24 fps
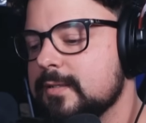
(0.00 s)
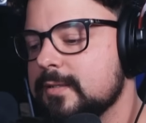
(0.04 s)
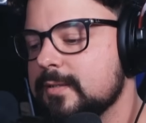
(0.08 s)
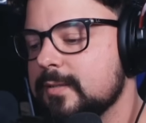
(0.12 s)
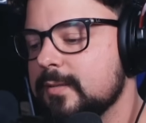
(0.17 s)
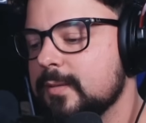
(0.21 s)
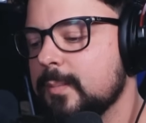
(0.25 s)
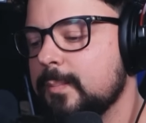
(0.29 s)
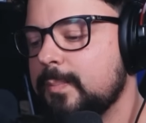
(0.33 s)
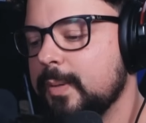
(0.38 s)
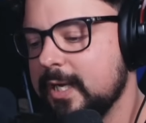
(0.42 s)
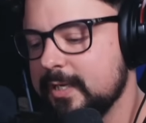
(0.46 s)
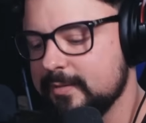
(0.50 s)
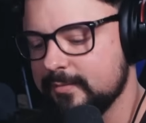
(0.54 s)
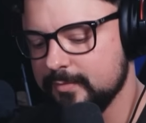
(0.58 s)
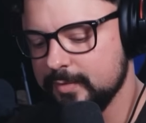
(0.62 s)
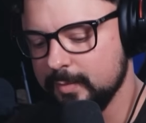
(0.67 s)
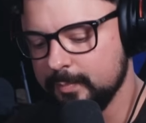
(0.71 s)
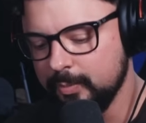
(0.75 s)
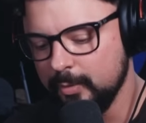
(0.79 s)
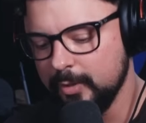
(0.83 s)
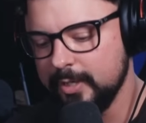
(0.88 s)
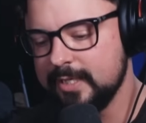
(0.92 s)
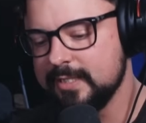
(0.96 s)
But
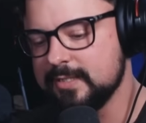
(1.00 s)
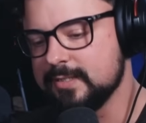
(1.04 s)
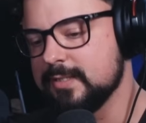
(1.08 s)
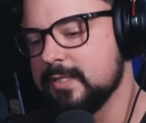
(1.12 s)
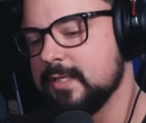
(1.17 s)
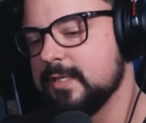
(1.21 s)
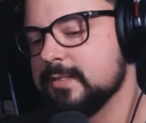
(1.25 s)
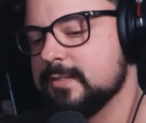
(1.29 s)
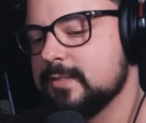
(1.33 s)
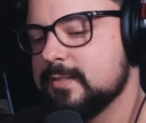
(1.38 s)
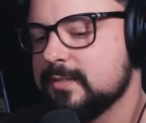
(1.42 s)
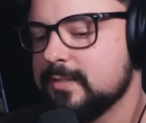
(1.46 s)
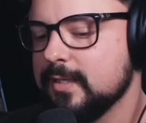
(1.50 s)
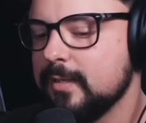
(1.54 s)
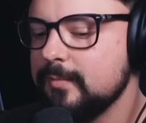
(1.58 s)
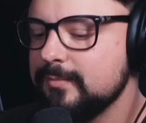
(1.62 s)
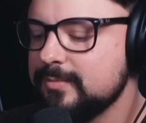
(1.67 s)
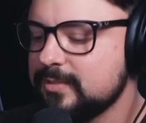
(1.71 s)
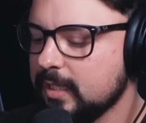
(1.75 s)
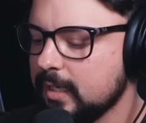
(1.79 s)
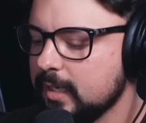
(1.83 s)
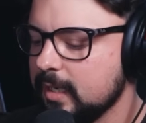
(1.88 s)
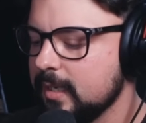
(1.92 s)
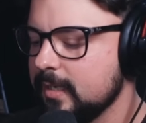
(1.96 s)
the point is this.
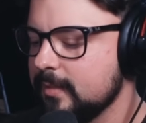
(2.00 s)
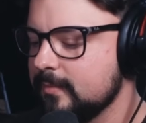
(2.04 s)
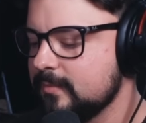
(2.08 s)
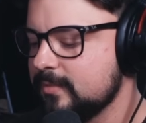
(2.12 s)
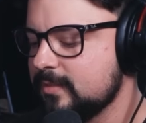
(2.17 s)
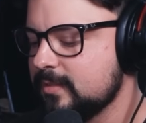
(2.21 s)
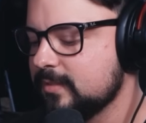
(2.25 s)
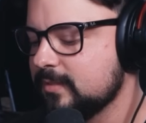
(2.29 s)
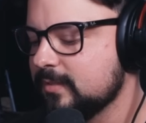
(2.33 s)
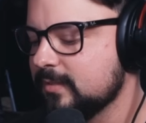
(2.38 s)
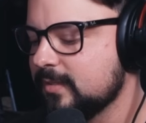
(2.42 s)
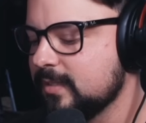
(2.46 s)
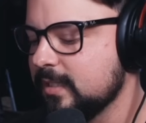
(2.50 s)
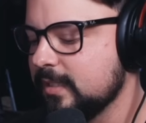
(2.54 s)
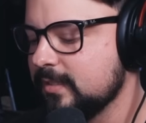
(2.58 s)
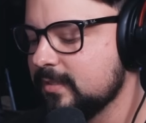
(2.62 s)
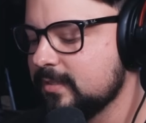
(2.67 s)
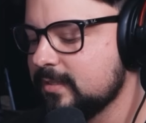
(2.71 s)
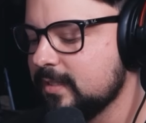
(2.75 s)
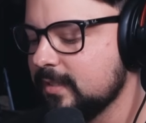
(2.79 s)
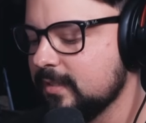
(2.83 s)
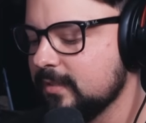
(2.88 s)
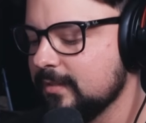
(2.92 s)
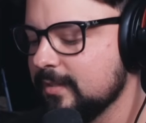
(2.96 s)
Sometimes
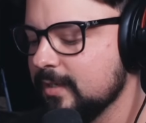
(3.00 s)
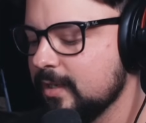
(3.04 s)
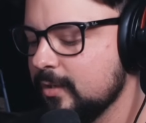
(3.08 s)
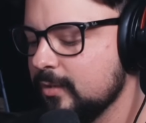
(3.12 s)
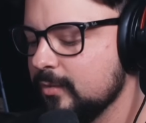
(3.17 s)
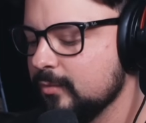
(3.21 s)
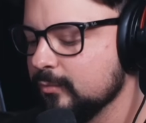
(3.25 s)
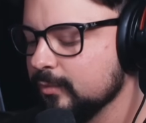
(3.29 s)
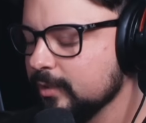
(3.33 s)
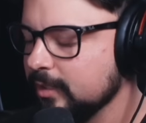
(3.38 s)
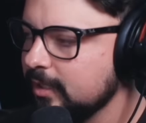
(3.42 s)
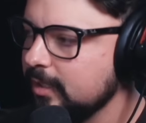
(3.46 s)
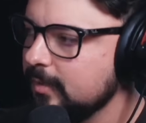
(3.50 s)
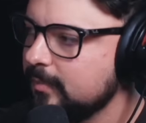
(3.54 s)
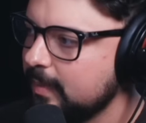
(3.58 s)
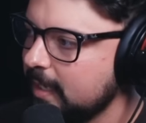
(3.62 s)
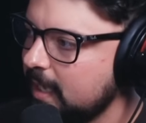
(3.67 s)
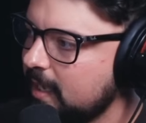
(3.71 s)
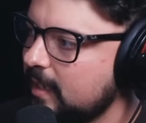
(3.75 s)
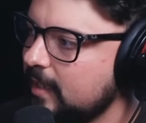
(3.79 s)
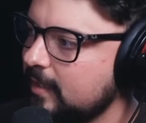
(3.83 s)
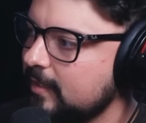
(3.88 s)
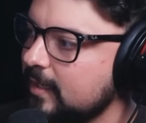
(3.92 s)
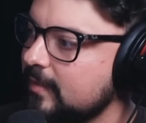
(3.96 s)
things can go really
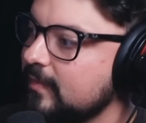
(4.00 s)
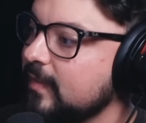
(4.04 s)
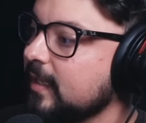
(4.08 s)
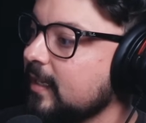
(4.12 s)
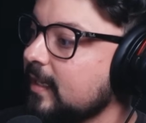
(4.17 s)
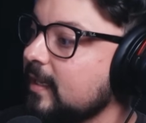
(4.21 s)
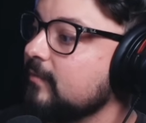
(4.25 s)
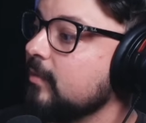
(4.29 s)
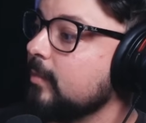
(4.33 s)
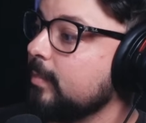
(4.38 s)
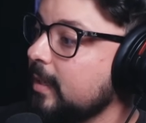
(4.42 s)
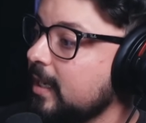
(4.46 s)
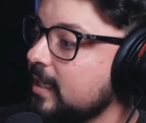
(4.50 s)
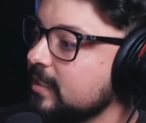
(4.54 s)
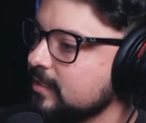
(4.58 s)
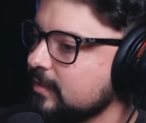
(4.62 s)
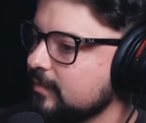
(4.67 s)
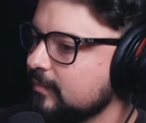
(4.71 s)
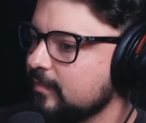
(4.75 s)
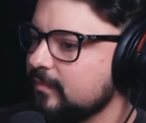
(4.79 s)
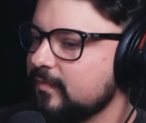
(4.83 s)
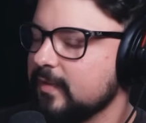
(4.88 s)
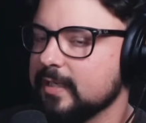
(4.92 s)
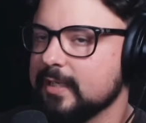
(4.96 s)
bad and they can have a
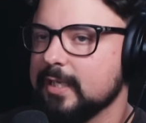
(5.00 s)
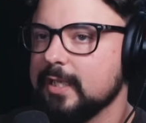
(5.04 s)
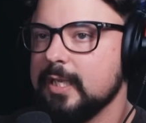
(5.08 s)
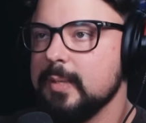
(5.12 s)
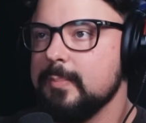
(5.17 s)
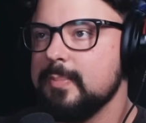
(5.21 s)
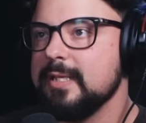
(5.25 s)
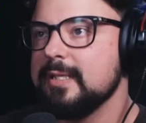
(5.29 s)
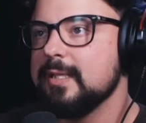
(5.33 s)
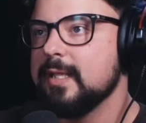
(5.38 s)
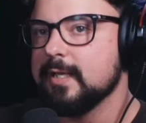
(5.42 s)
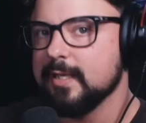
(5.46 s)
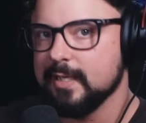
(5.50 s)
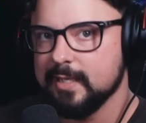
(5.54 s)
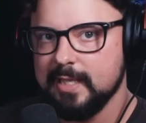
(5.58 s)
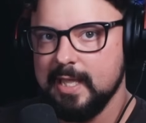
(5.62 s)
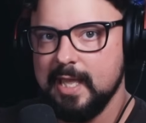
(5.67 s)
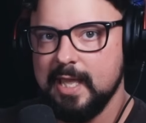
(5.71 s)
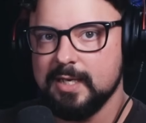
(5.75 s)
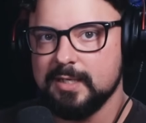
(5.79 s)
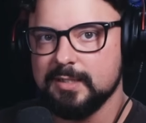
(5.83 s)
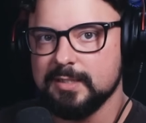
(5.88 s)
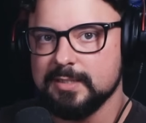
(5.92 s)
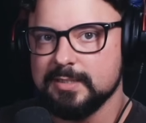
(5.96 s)
positive effect. It can be like a
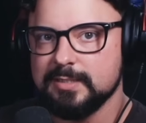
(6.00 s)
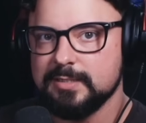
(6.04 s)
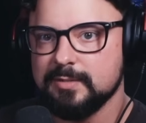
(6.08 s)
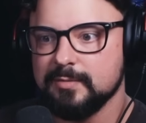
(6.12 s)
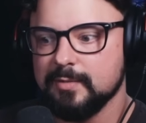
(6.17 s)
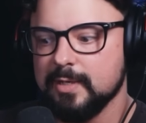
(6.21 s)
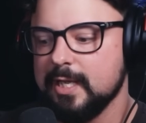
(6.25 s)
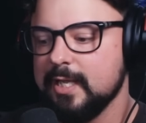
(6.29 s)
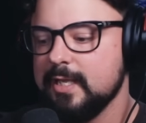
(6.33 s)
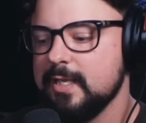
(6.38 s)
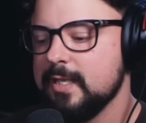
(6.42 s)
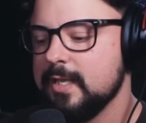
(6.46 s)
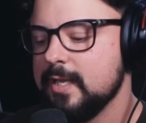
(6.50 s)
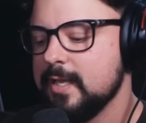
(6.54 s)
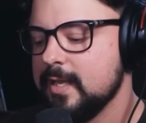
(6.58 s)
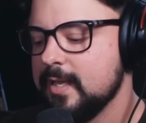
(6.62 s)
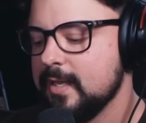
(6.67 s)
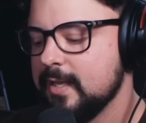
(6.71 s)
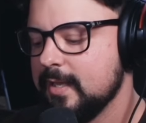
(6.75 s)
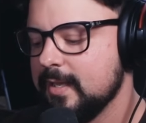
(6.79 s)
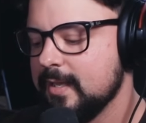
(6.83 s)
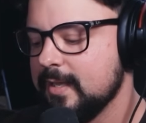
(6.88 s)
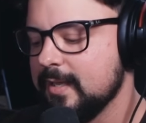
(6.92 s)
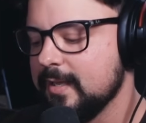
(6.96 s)
catalyst, right?
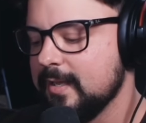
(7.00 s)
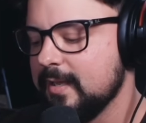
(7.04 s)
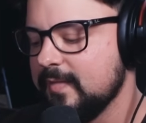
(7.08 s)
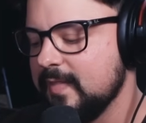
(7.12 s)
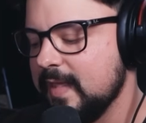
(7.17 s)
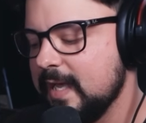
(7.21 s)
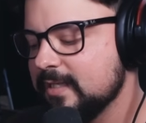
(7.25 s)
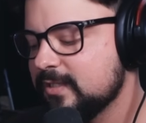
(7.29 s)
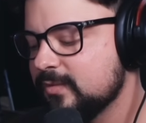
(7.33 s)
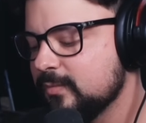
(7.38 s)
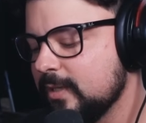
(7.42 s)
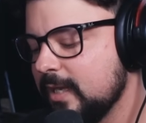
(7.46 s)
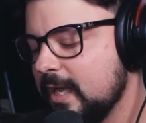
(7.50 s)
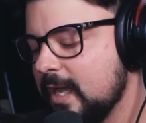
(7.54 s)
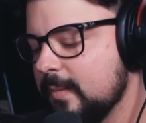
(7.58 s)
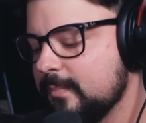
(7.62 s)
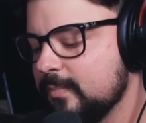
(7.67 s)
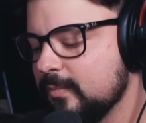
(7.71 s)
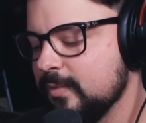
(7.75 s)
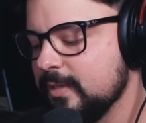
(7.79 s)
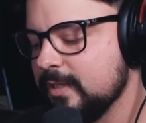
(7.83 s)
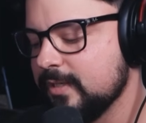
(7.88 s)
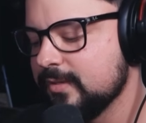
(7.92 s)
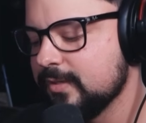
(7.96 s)
And that's what
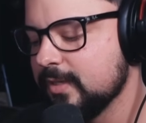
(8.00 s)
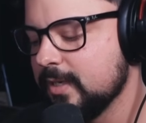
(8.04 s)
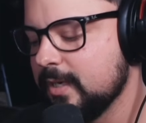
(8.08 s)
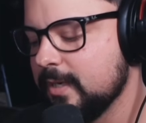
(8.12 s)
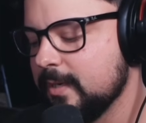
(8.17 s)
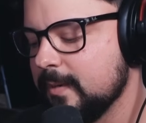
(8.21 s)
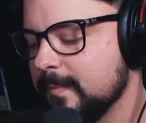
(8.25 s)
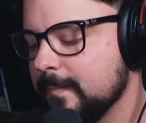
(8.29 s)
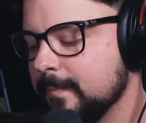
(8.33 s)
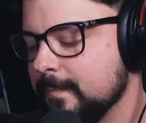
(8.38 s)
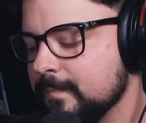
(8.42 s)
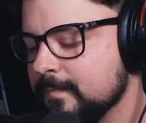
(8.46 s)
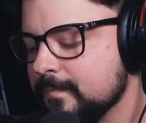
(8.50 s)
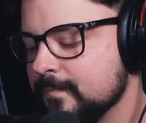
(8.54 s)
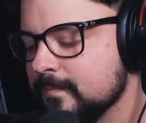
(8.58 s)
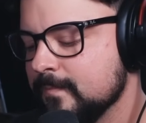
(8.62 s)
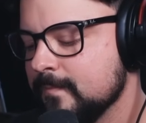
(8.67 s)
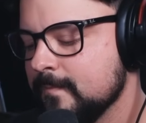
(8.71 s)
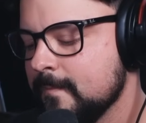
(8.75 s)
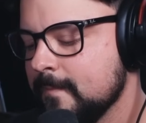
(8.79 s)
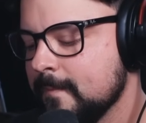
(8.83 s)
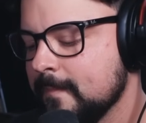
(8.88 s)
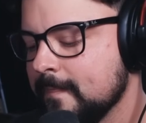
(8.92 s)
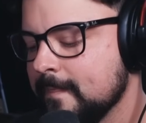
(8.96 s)
happened with
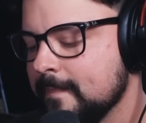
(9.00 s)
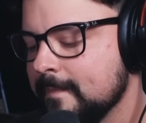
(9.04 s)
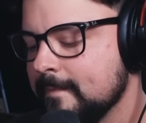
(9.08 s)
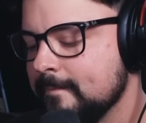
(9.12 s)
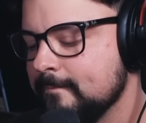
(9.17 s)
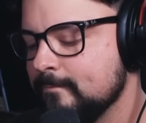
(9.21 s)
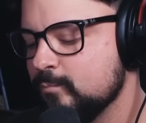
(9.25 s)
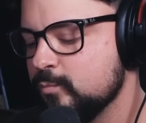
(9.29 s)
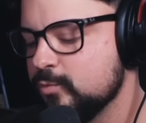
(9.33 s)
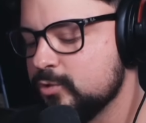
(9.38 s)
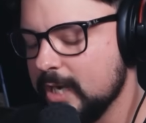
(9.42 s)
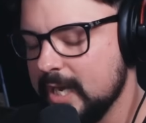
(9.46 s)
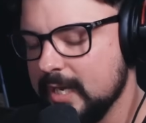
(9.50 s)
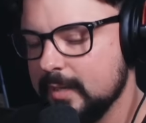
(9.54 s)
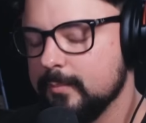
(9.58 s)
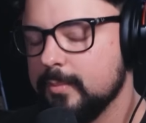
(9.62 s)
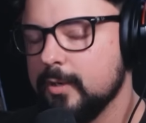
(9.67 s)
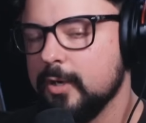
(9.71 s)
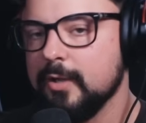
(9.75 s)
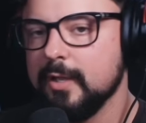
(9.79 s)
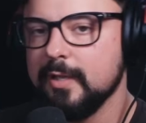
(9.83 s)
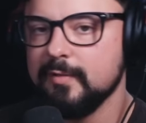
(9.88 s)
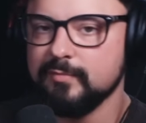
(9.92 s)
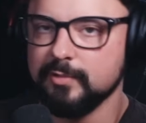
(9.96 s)
Dragon
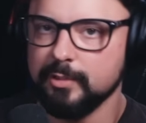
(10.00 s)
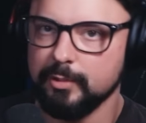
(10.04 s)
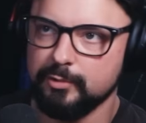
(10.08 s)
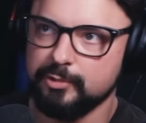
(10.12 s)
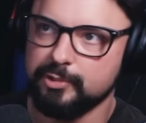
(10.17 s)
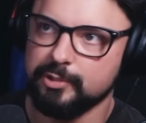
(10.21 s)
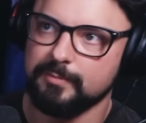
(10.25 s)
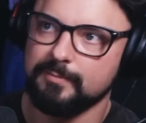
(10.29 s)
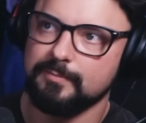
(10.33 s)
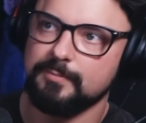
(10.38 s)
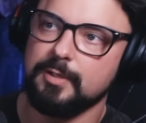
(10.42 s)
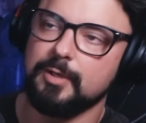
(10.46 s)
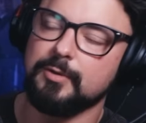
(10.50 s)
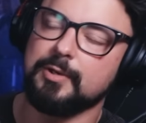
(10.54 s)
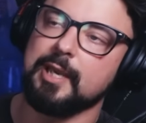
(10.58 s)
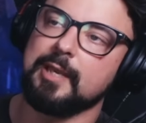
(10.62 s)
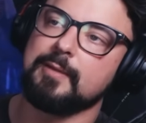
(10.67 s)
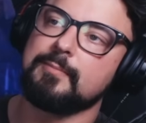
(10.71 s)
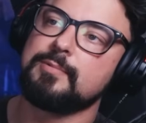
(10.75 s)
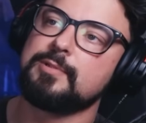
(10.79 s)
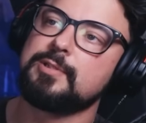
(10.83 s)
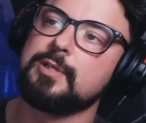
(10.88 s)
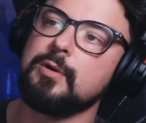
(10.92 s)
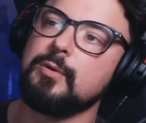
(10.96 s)
Ball Evolution.
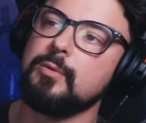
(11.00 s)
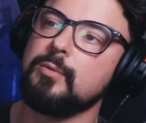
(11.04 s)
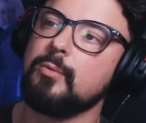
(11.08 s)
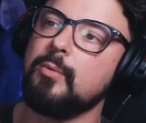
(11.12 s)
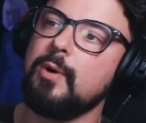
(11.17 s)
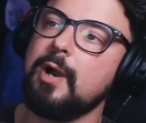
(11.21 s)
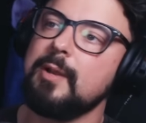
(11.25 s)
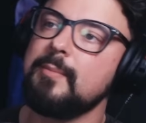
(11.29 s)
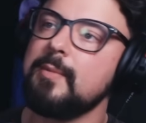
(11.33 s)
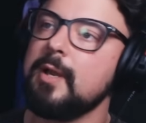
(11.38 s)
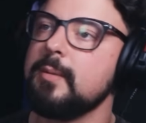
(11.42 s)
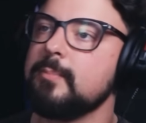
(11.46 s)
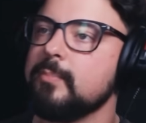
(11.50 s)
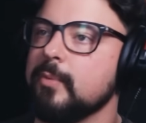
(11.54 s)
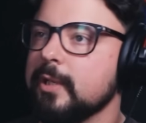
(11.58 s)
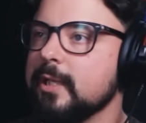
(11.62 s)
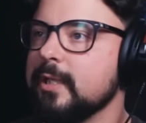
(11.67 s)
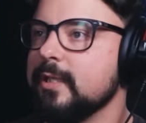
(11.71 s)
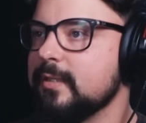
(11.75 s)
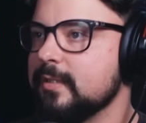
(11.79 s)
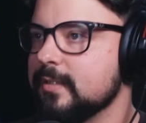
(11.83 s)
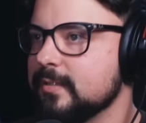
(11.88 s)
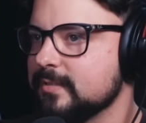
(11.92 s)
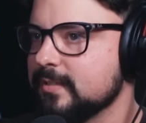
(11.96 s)
Okay, so why am I
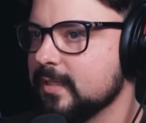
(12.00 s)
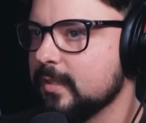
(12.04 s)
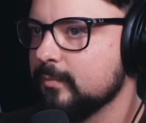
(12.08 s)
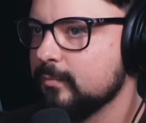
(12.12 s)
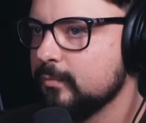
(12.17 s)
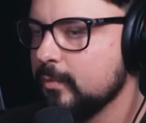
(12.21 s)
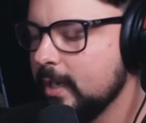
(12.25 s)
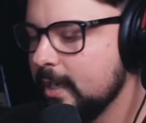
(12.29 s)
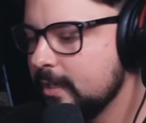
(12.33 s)
bringing this up?